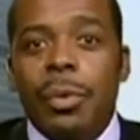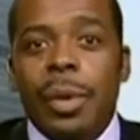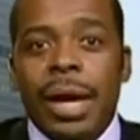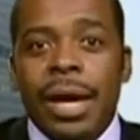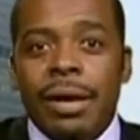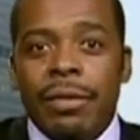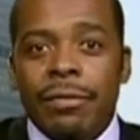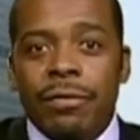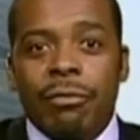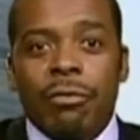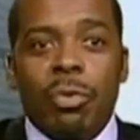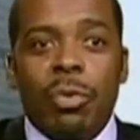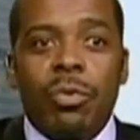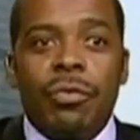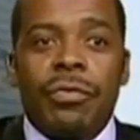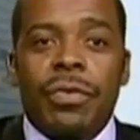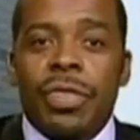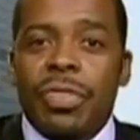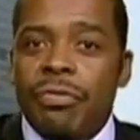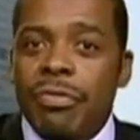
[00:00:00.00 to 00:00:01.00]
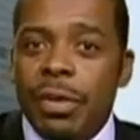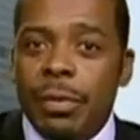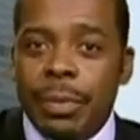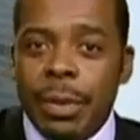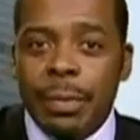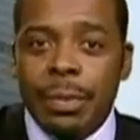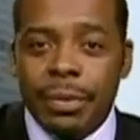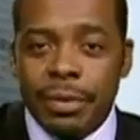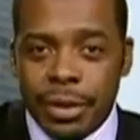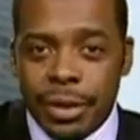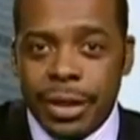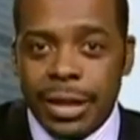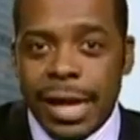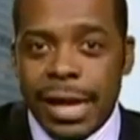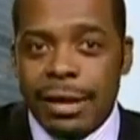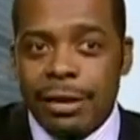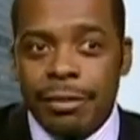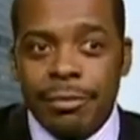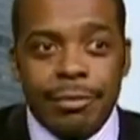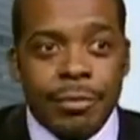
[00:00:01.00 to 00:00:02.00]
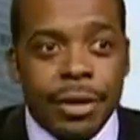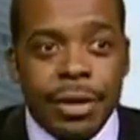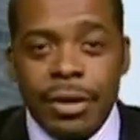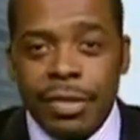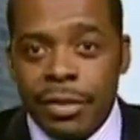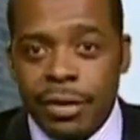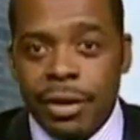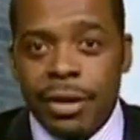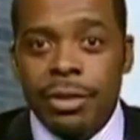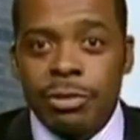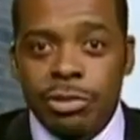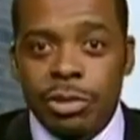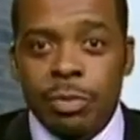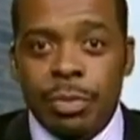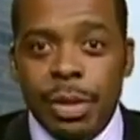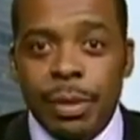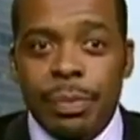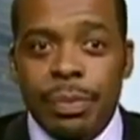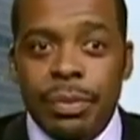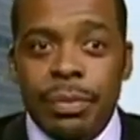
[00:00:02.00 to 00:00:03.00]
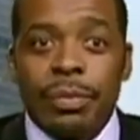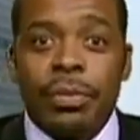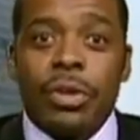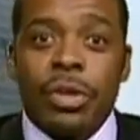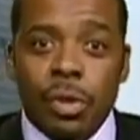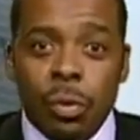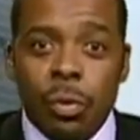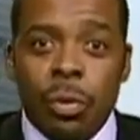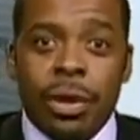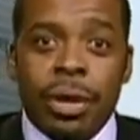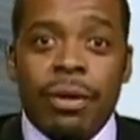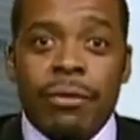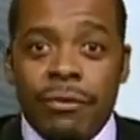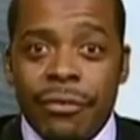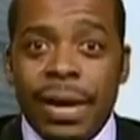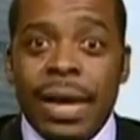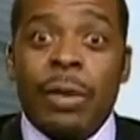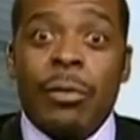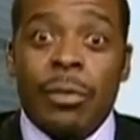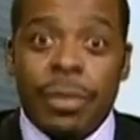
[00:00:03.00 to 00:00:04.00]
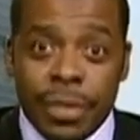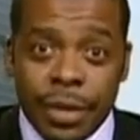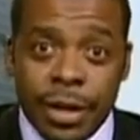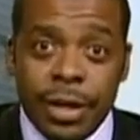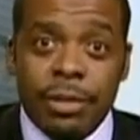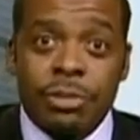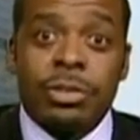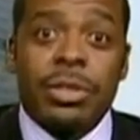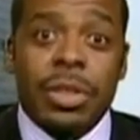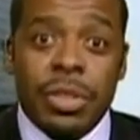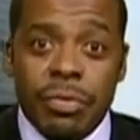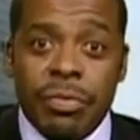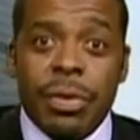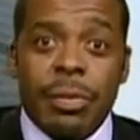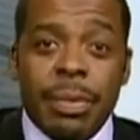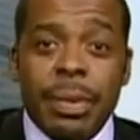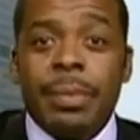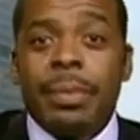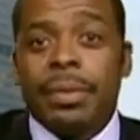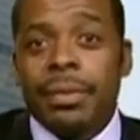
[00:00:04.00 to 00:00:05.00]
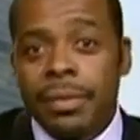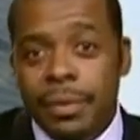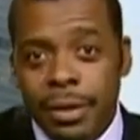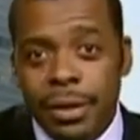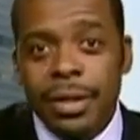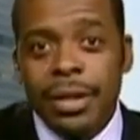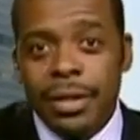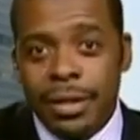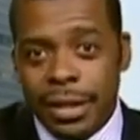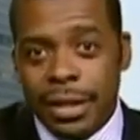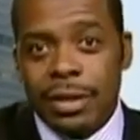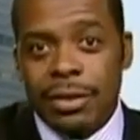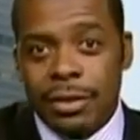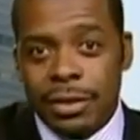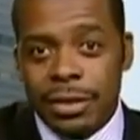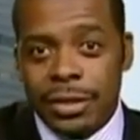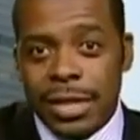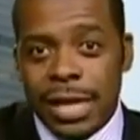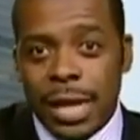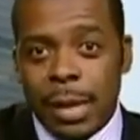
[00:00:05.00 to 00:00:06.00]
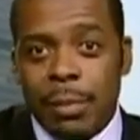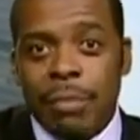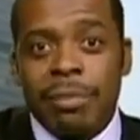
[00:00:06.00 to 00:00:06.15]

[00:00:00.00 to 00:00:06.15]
have room for three people on the ladder. There are 100 people. You want to fight with 103 people to get on top.